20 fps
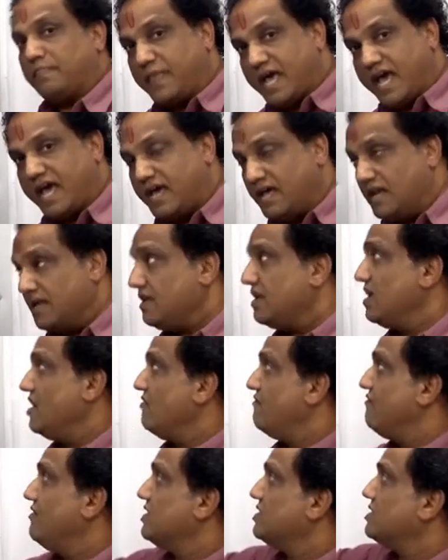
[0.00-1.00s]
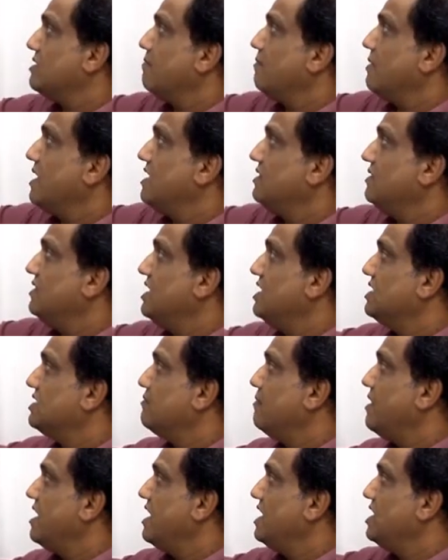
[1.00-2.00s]
then if we supply
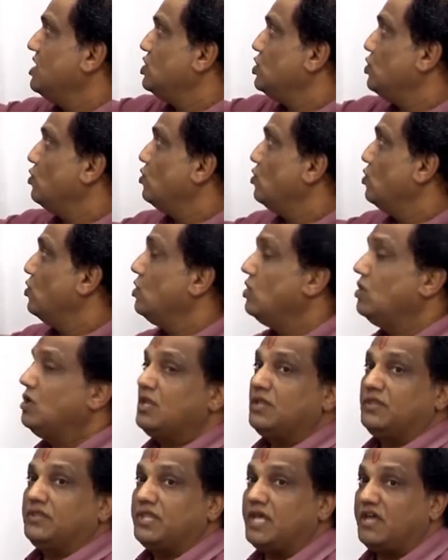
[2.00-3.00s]
this many joule,